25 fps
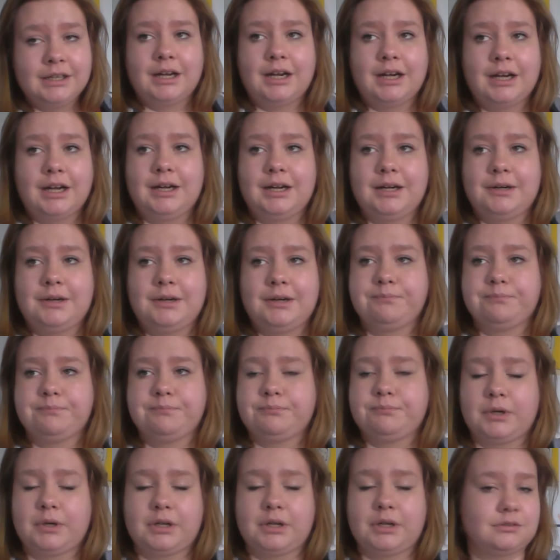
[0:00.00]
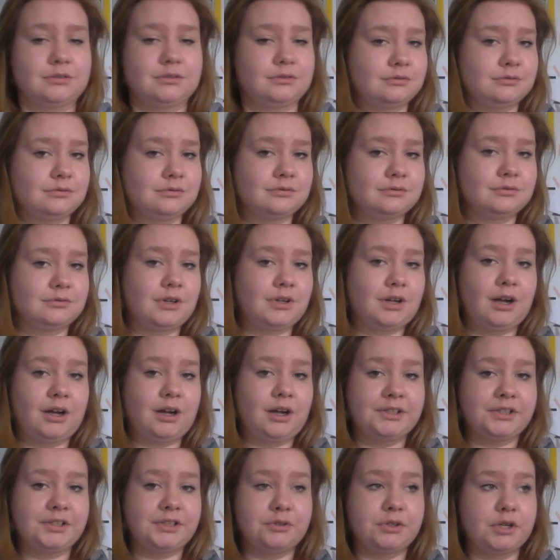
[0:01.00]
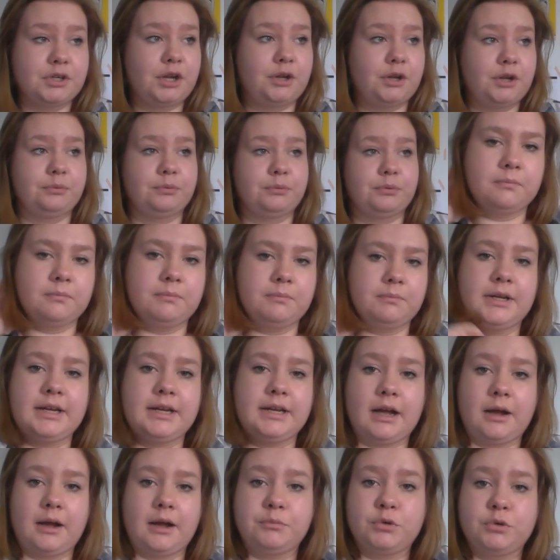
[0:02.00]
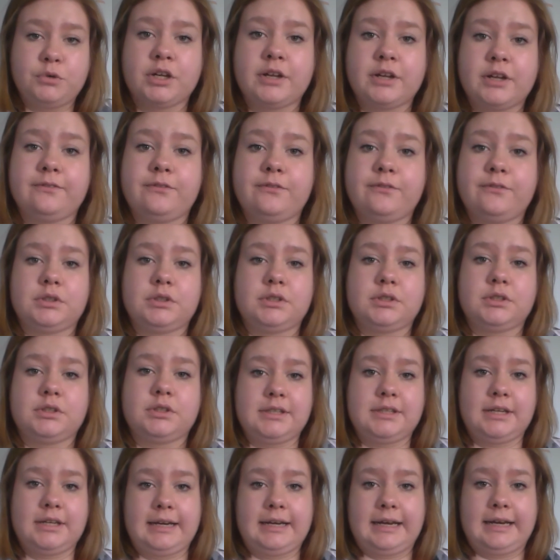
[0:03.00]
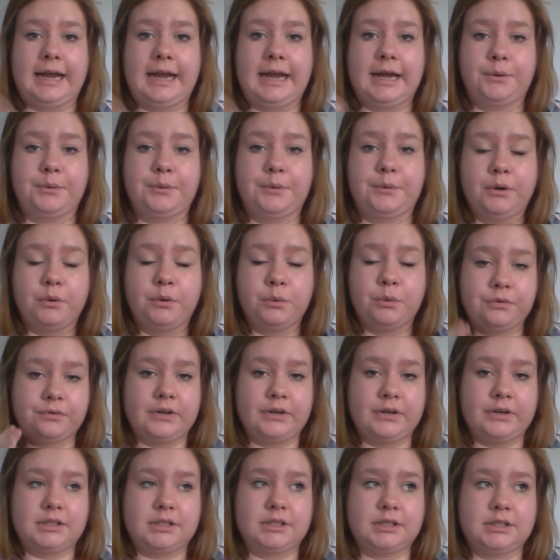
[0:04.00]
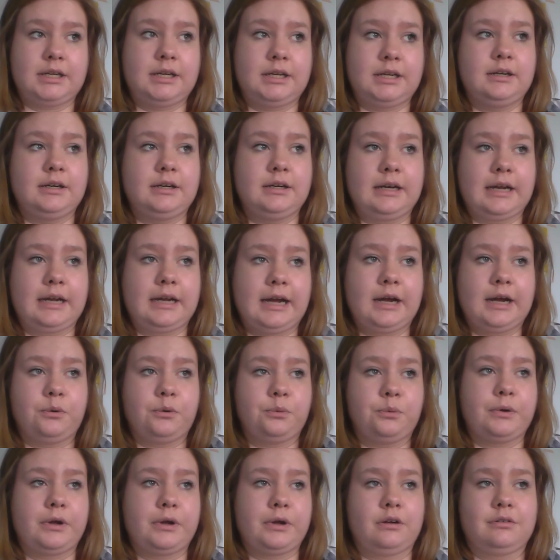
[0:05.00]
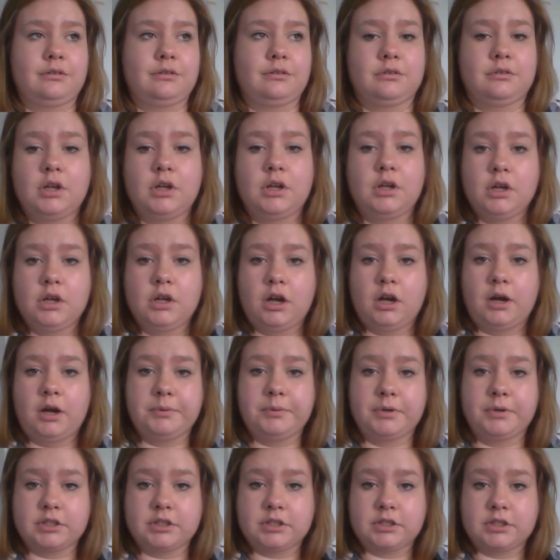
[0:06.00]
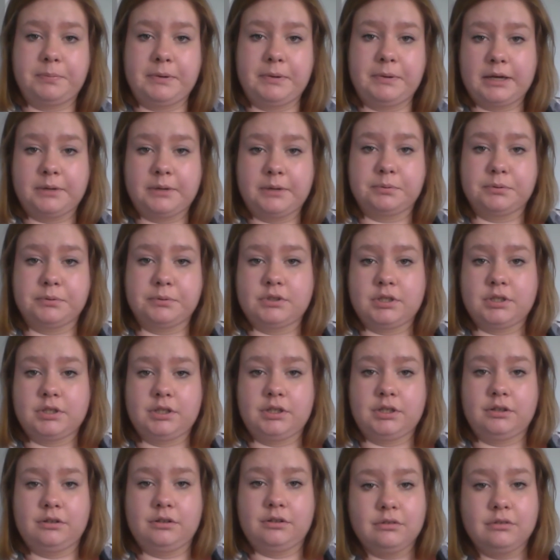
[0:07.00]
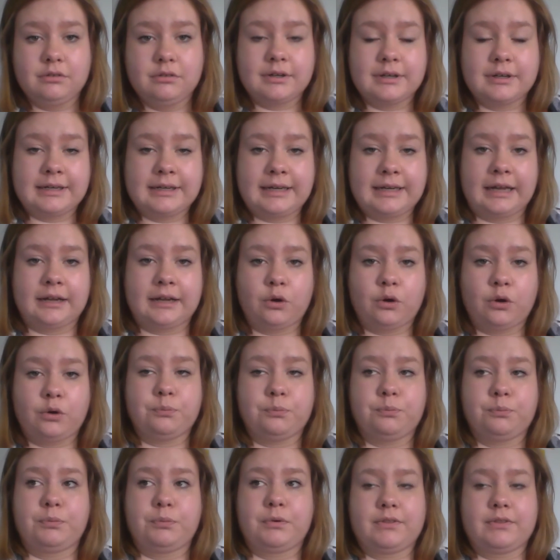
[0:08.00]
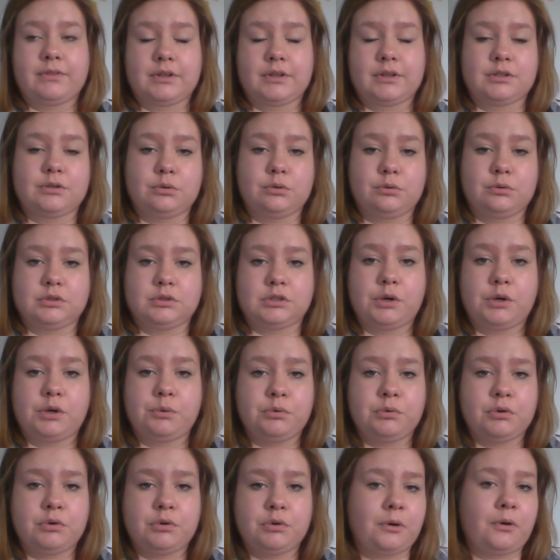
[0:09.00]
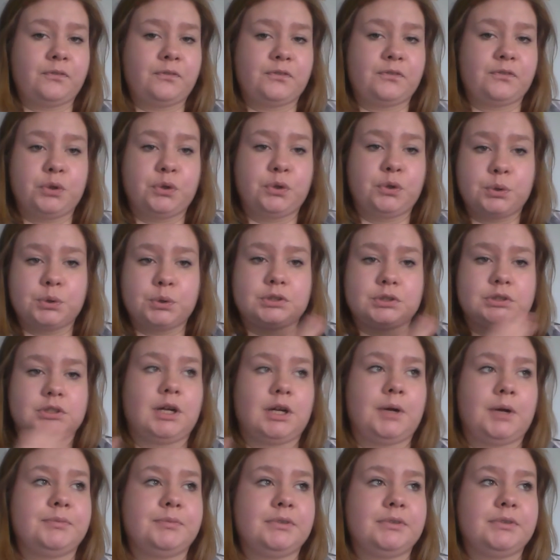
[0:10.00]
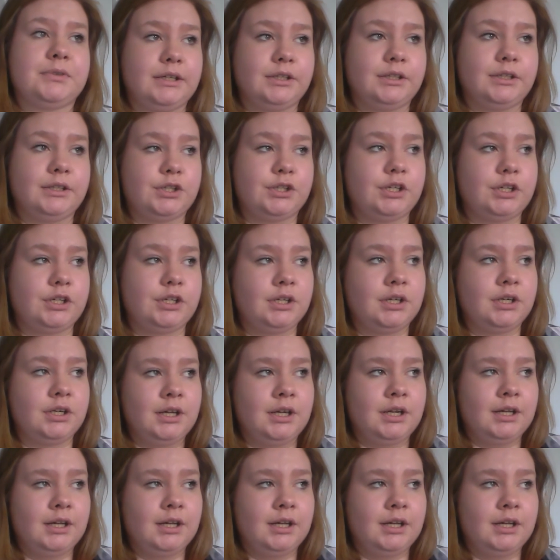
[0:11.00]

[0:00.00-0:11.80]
But I don't know, but yeah, I'm looking forward to seeing how it all fits in and how well I'm going to be able to get on with this course. I will of course update you